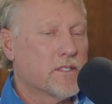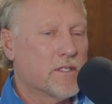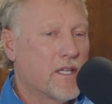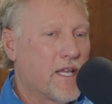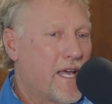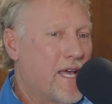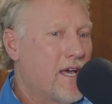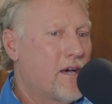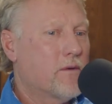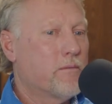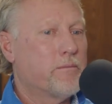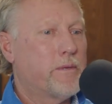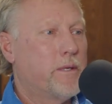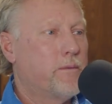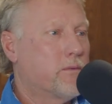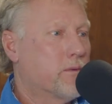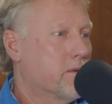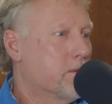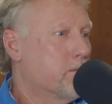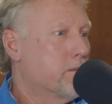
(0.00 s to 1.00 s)
It's loud and
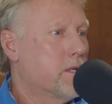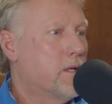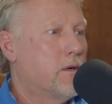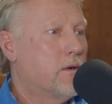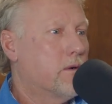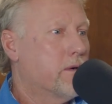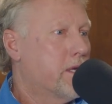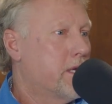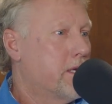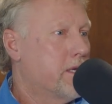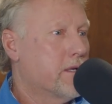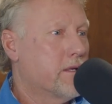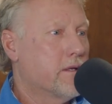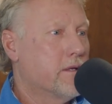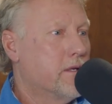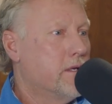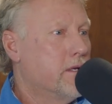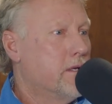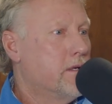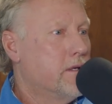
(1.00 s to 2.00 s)
people are applauding,
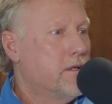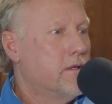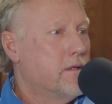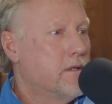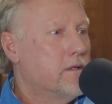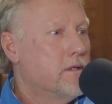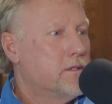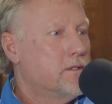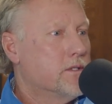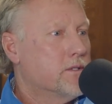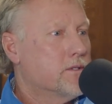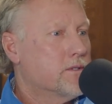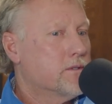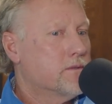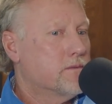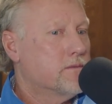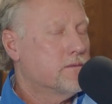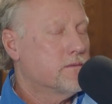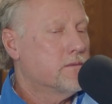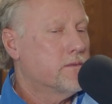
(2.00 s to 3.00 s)
and
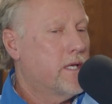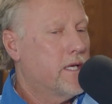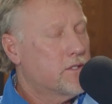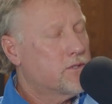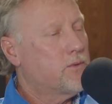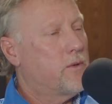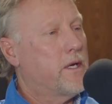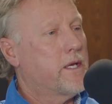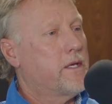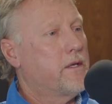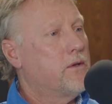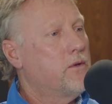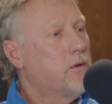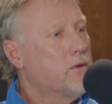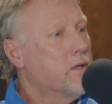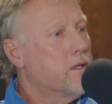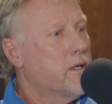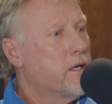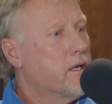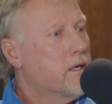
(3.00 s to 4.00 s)
just that's why you
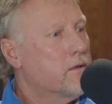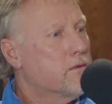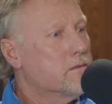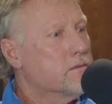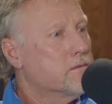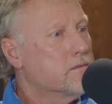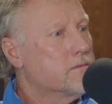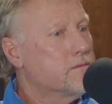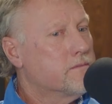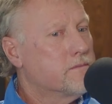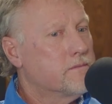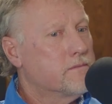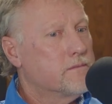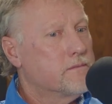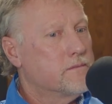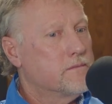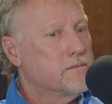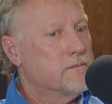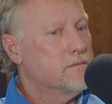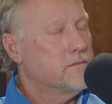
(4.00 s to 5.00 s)
do it.
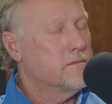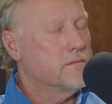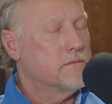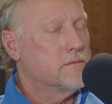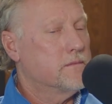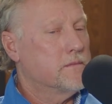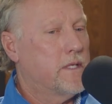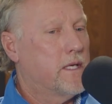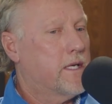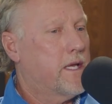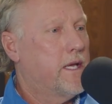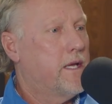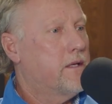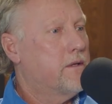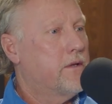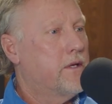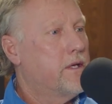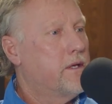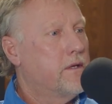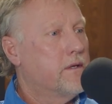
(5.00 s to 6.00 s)
I
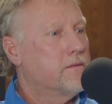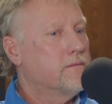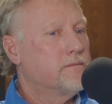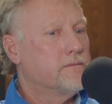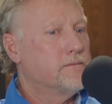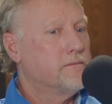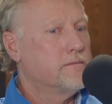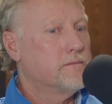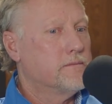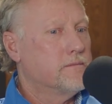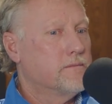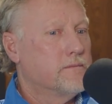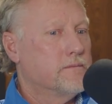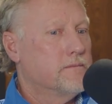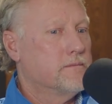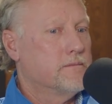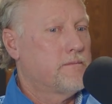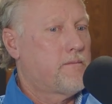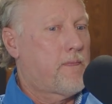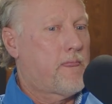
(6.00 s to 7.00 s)
can't tell you
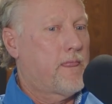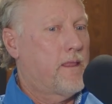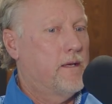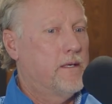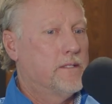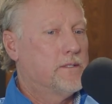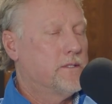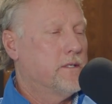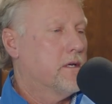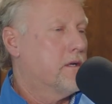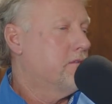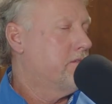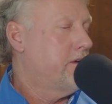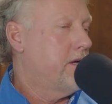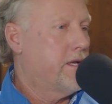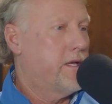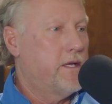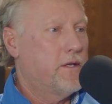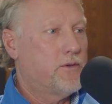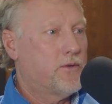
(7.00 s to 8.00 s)
it's not a
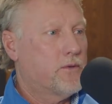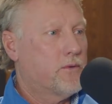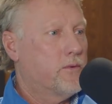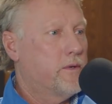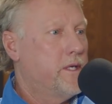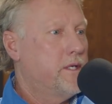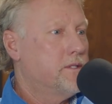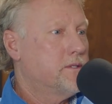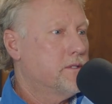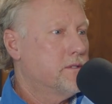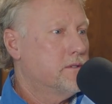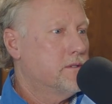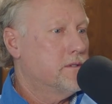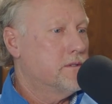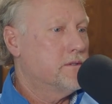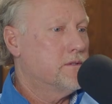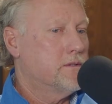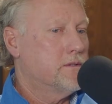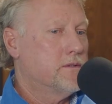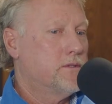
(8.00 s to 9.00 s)
financial reason.
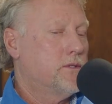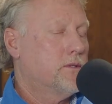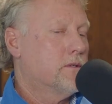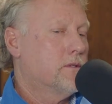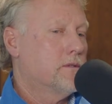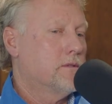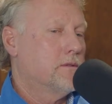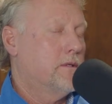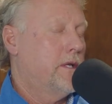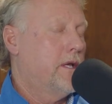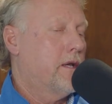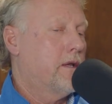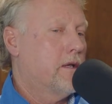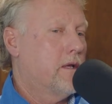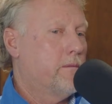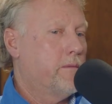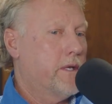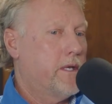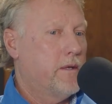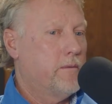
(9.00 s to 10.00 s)
Sure, the
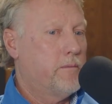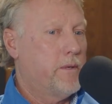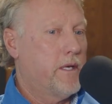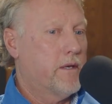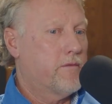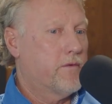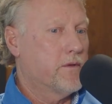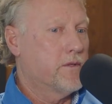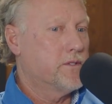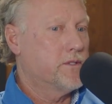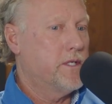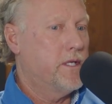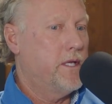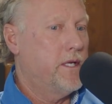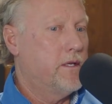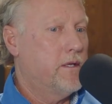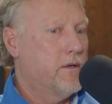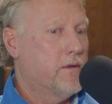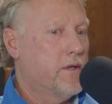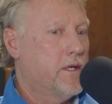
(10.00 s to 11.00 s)
economic impact for the
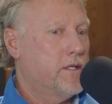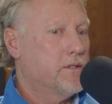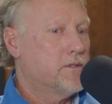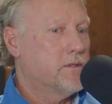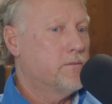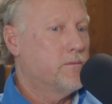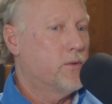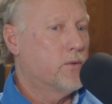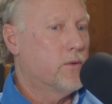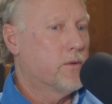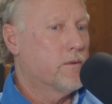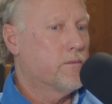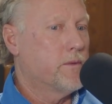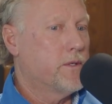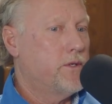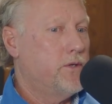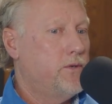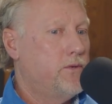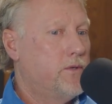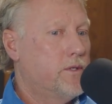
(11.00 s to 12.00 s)
city and all that's
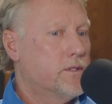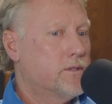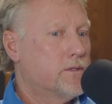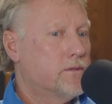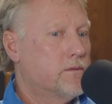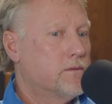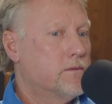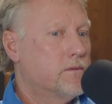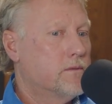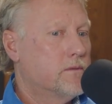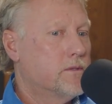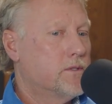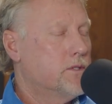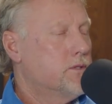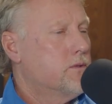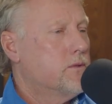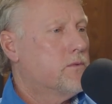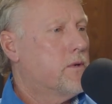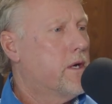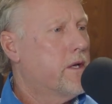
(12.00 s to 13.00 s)
important, but you just
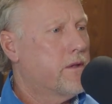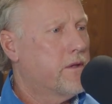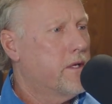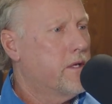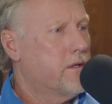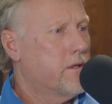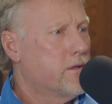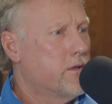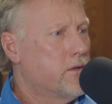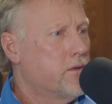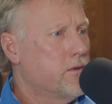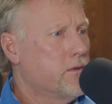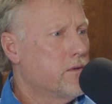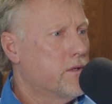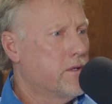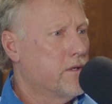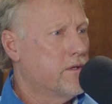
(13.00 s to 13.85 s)
the right thing to do.